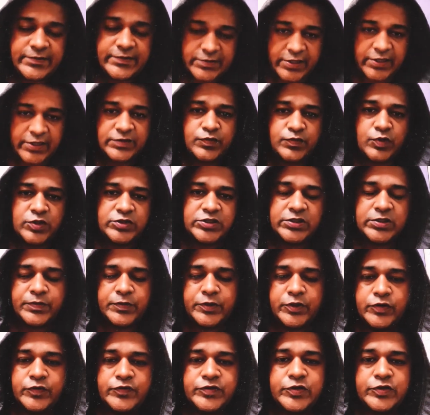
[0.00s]
Thanks for watching the
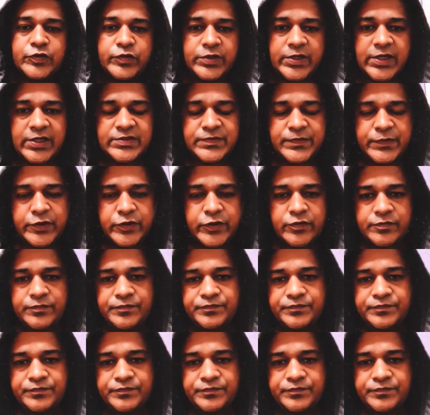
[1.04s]
video. See you in the next video.